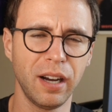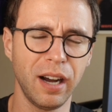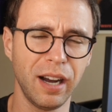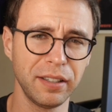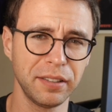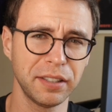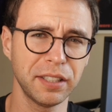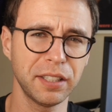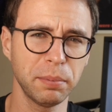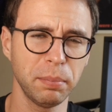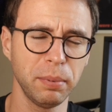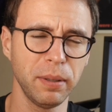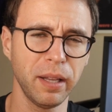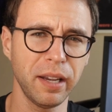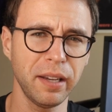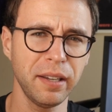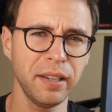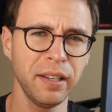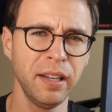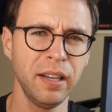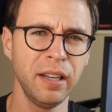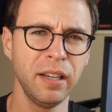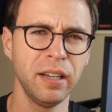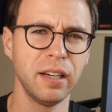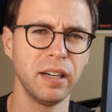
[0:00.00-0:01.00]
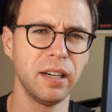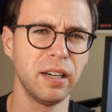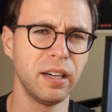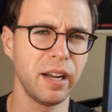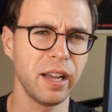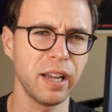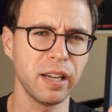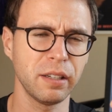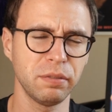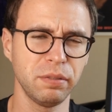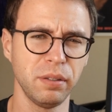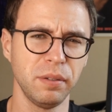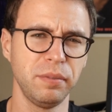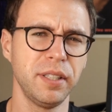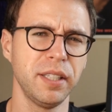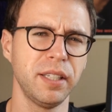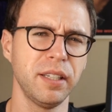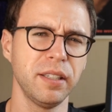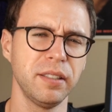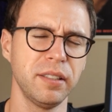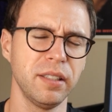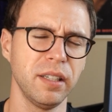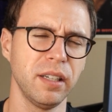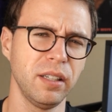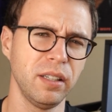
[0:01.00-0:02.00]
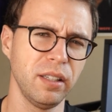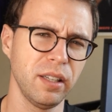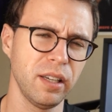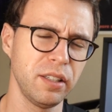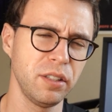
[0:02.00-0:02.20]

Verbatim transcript: iDisplay uh, at 50 candel,